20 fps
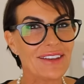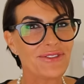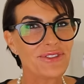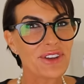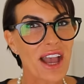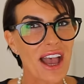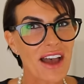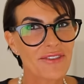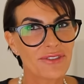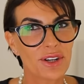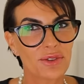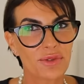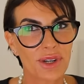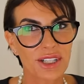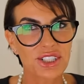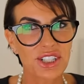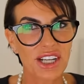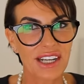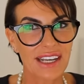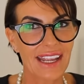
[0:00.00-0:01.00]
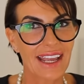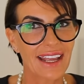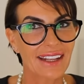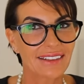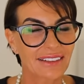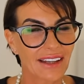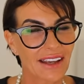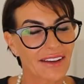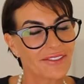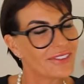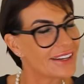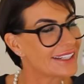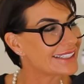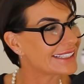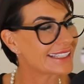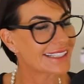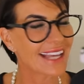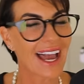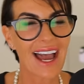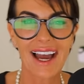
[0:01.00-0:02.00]
If you haven't watched it yet,
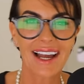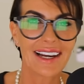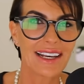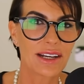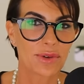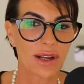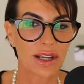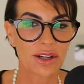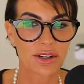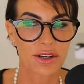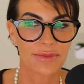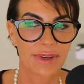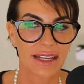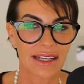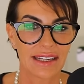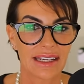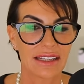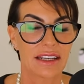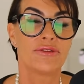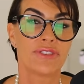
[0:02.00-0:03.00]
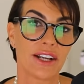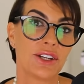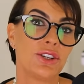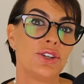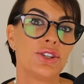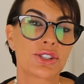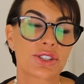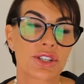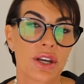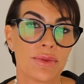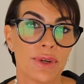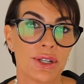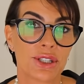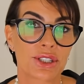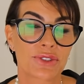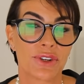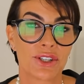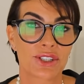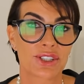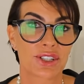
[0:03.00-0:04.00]
this is highly recommended. Thank you so
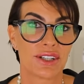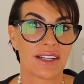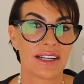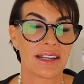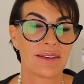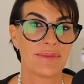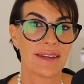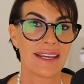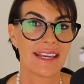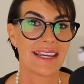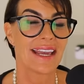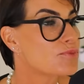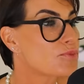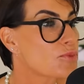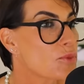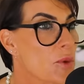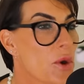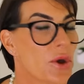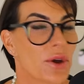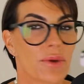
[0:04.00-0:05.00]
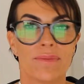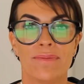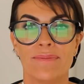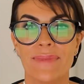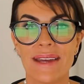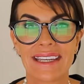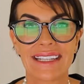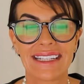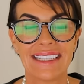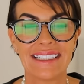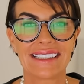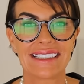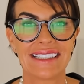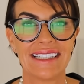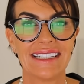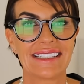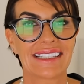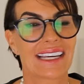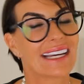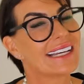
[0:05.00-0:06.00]
much for joining me. Big
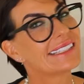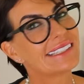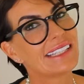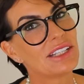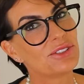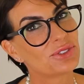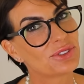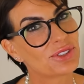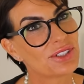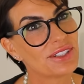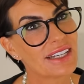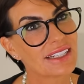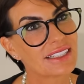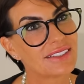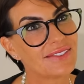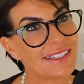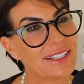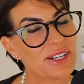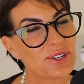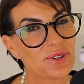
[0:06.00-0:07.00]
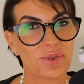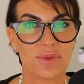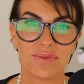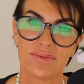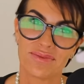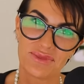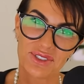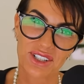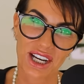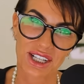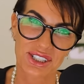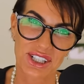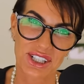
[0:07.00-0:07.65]
kisses. I'll see you to the next video. Ciao,